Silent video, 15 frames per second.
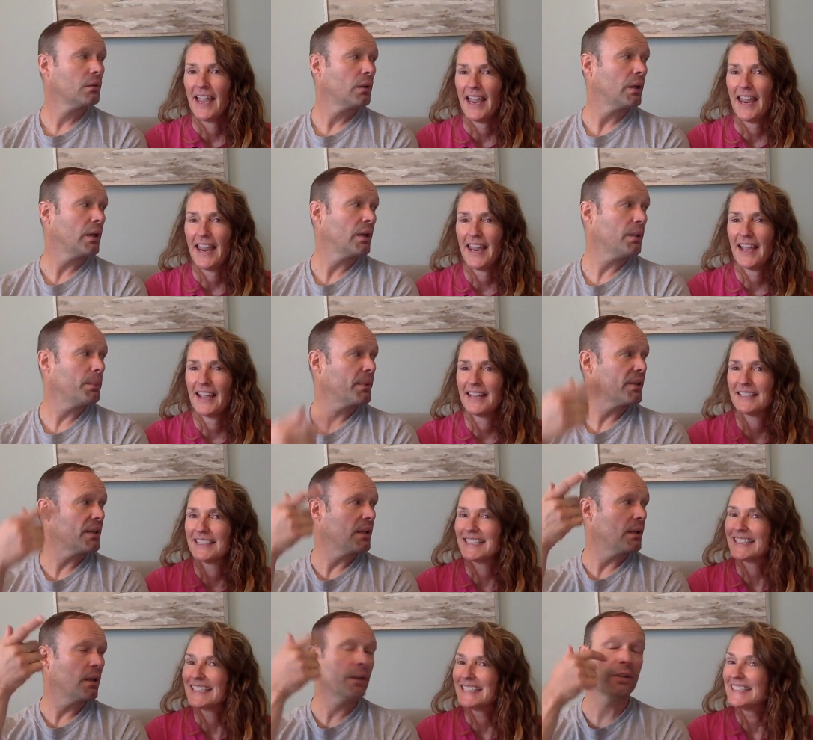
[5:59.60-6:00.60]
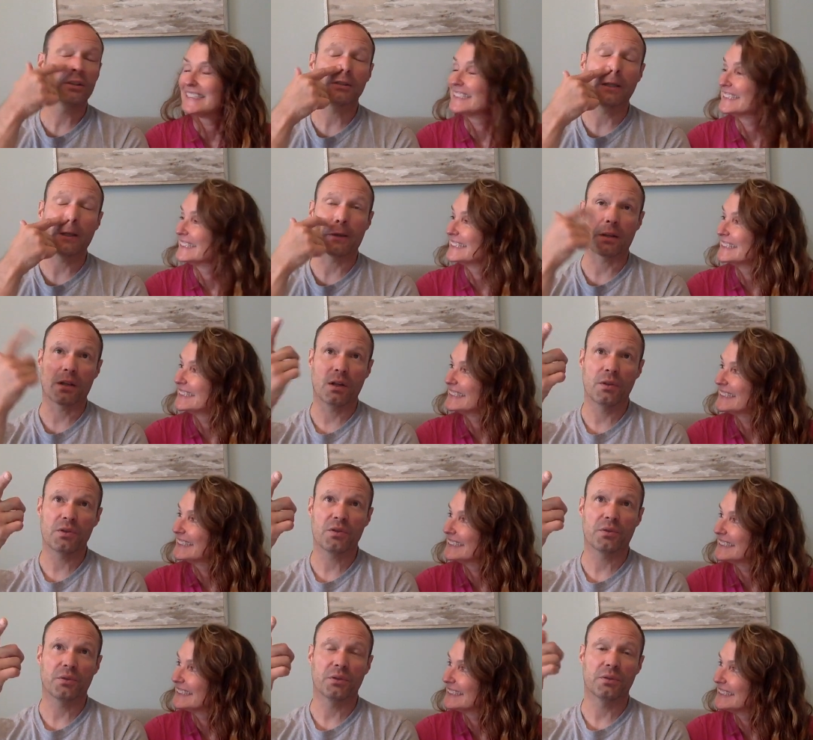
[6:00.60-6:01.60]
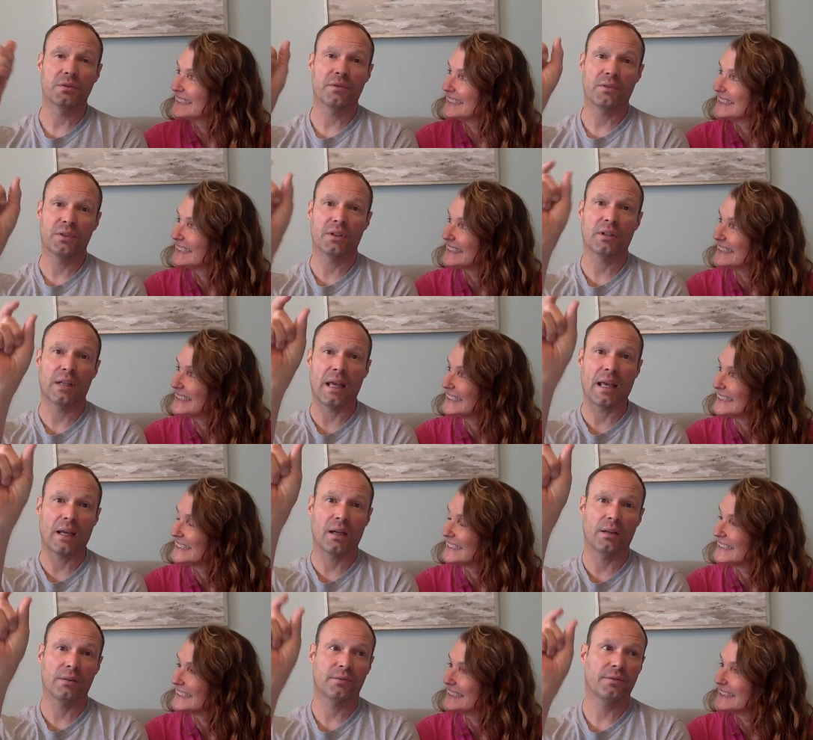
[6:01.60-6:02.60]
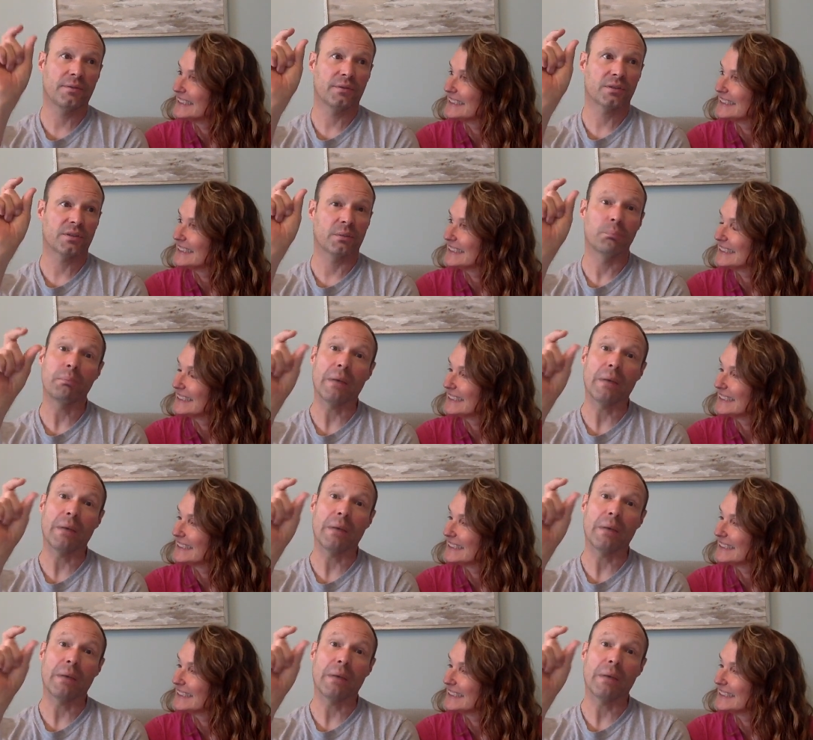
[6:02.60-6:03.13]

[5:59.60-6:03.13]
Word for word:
Speaker 1: And up on the underside of the coach roof, you're going to have some